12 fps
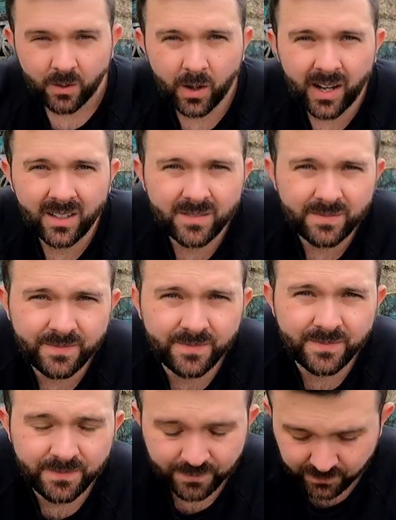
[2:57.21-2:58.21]
Well,
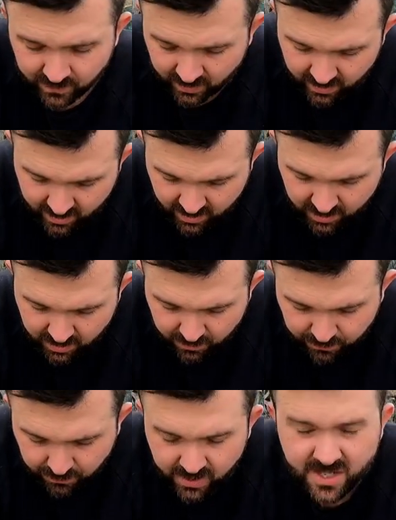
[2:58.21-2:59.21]
you
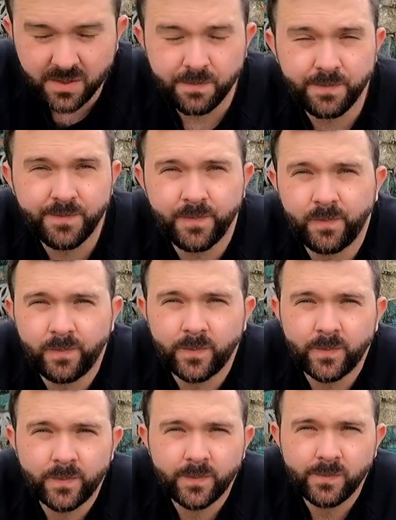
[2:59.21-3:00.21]
freeze them.
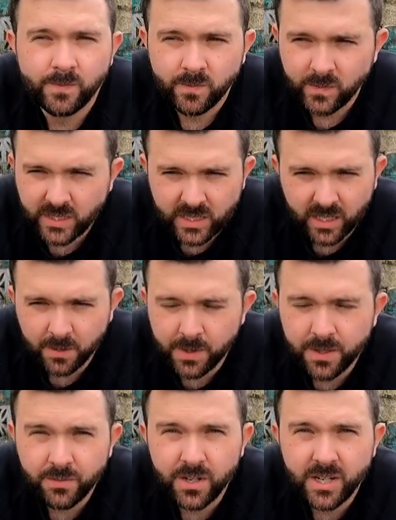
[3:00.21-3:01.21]
Stick them in your